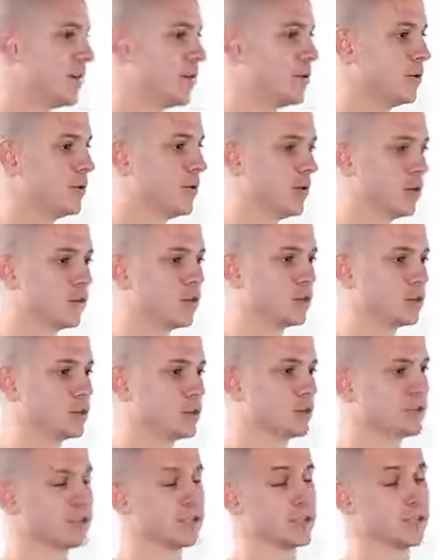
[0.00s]
hour you can get a
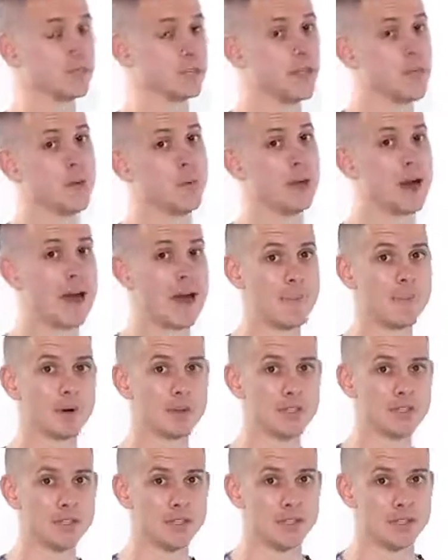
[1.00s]
virtual assistant. And what I
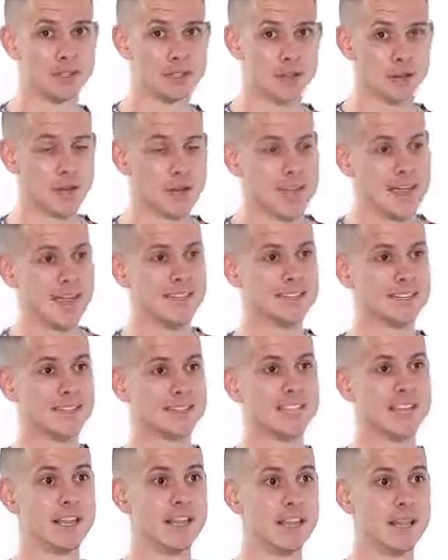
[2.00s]
personally do is I
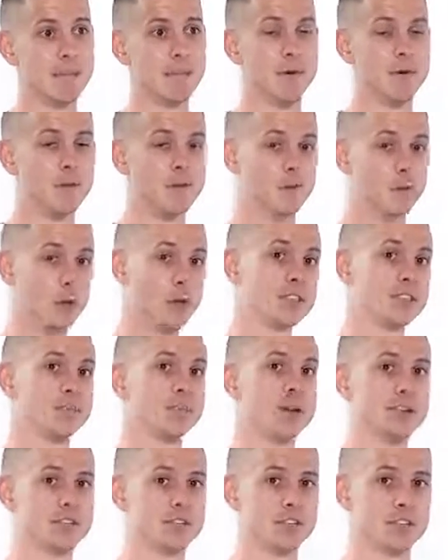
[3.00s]
send them voice
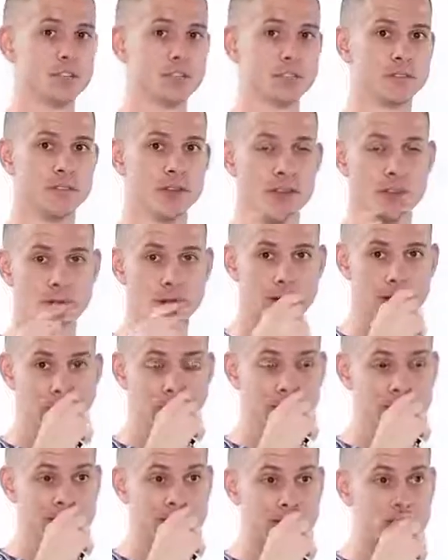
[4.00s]
messages, right?
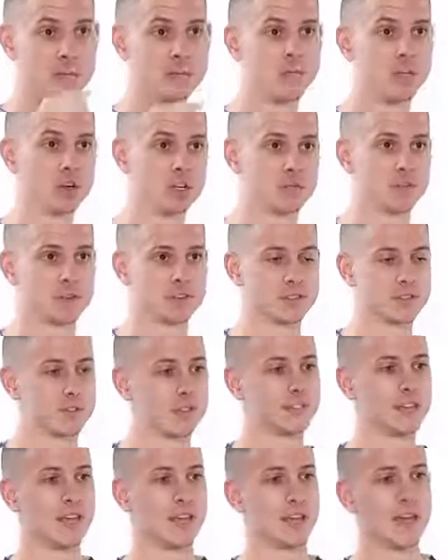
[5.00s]
So I send them voice messages
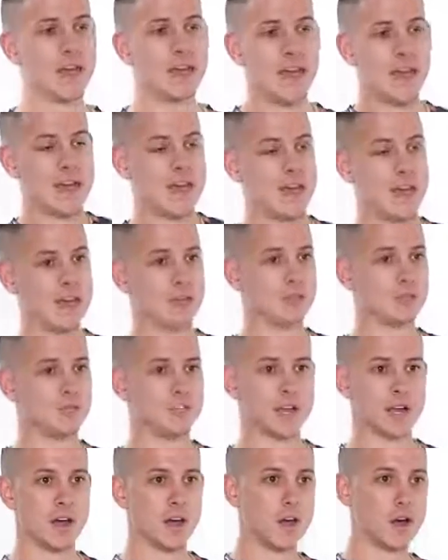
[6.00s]
saying, hey
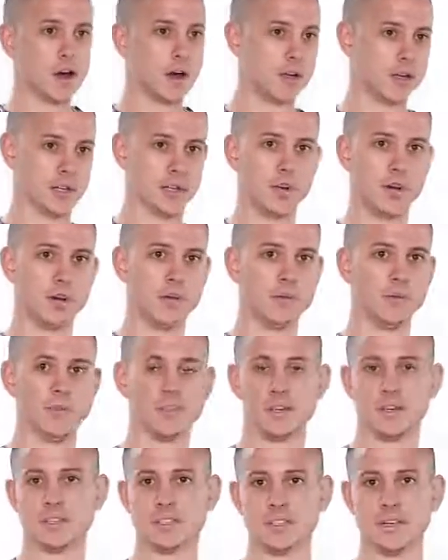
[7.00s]
JR,
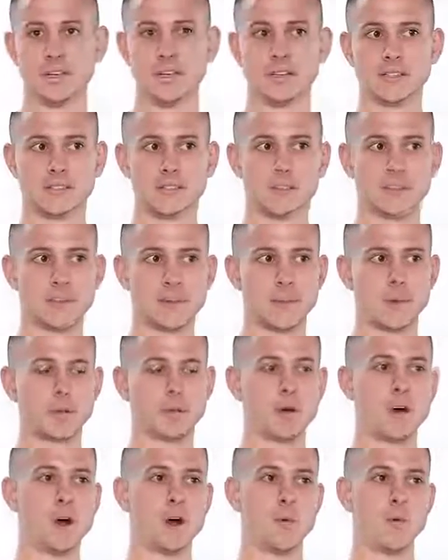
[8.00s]
there's something
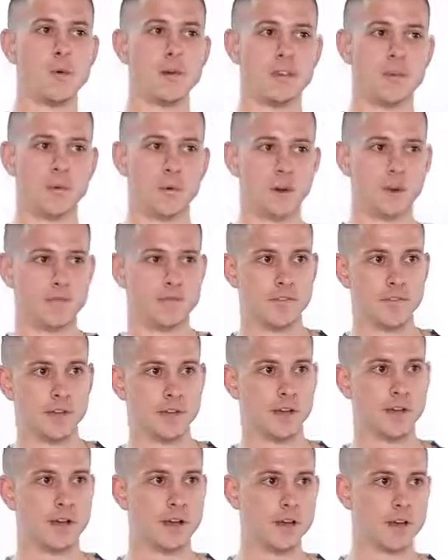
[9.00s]
wrong with one of
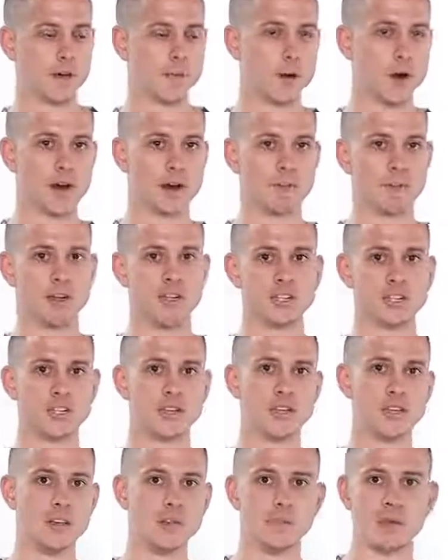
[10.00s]
the
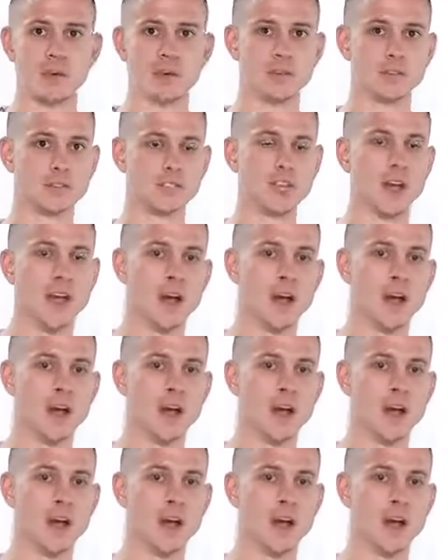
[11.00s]
automation emails